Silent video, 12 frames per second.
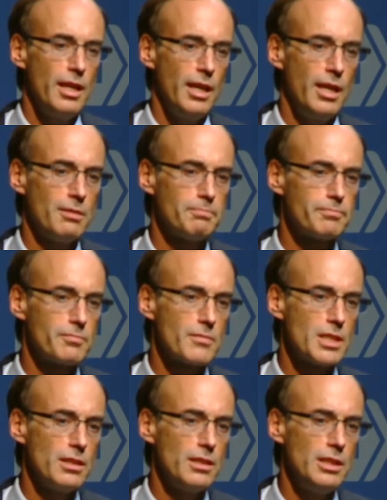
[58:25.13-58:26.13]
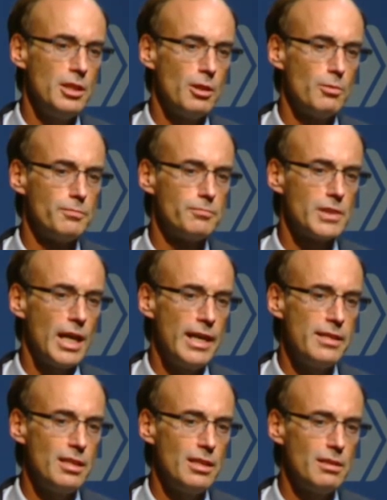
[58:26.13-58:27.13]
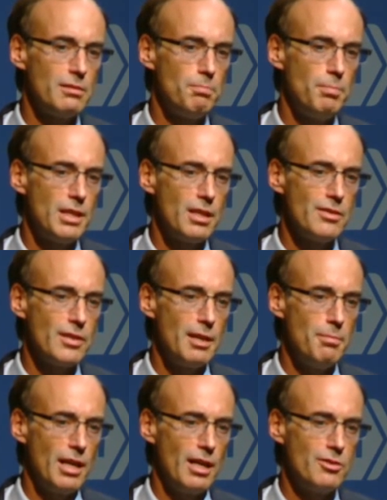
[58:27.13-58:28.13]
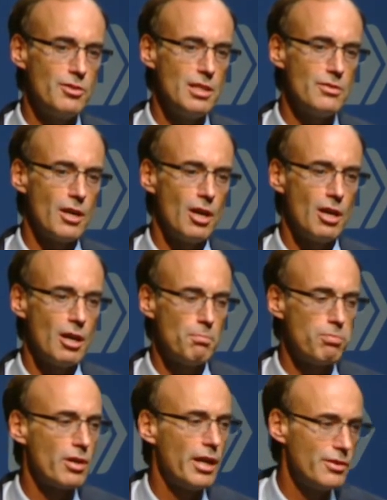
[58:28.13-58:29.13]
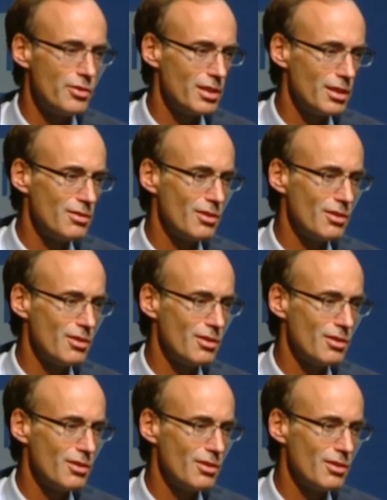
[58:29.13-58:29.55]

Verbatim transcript: And, you know, I think because iBiology is our project,